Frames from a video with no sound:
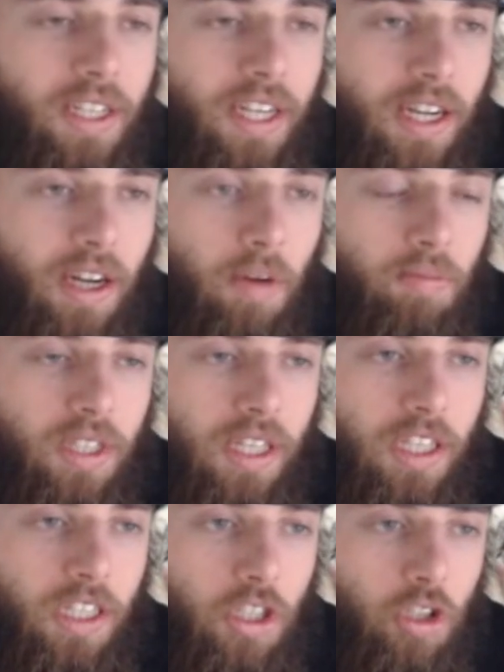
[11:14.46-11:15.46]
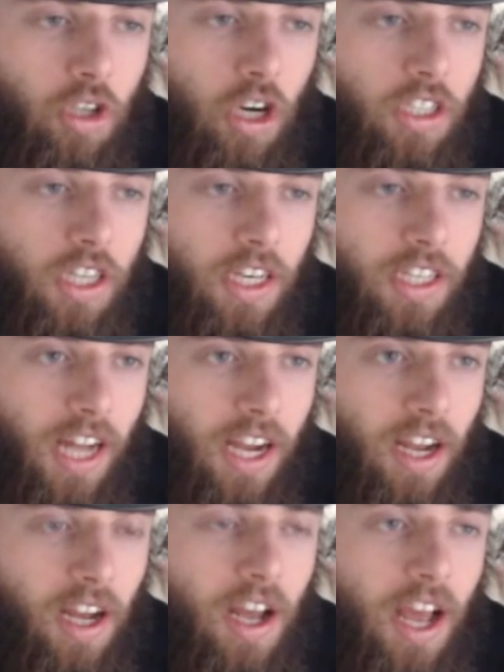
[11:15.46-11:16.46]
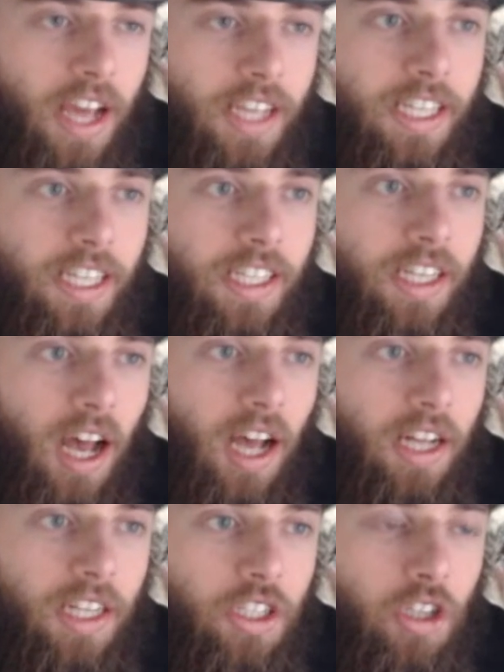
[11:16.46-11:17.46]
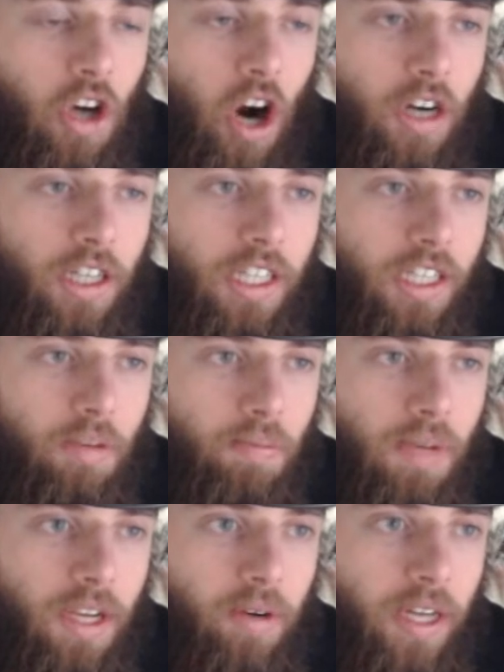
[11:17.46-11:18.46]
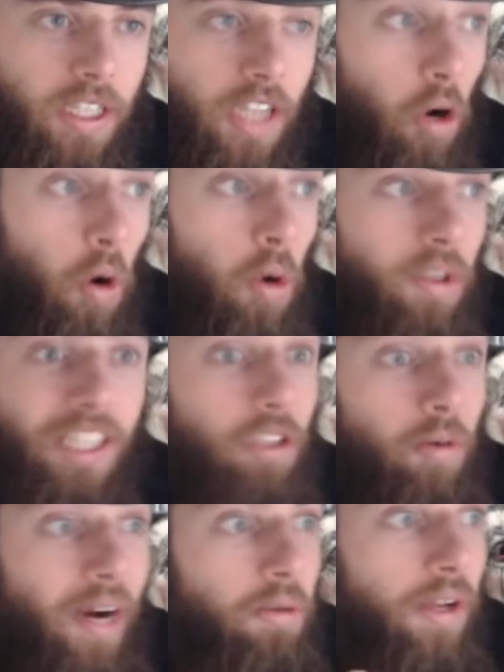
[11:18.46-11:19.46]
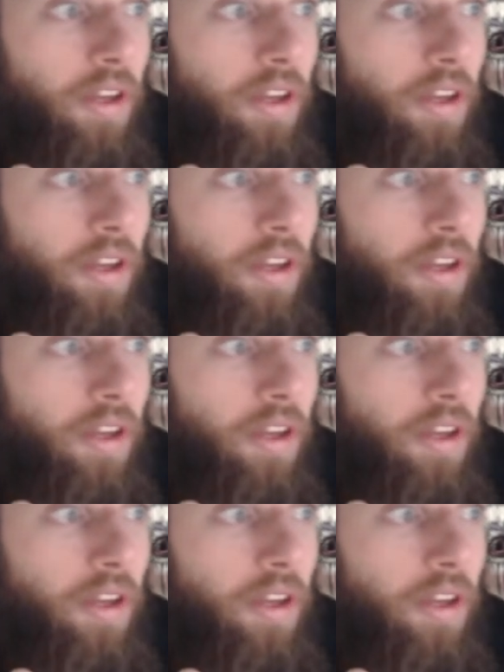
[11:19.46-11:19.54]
he comes in this church and it's like, he sees uh, it's Carnage being red. It's like, oh, that's the red one.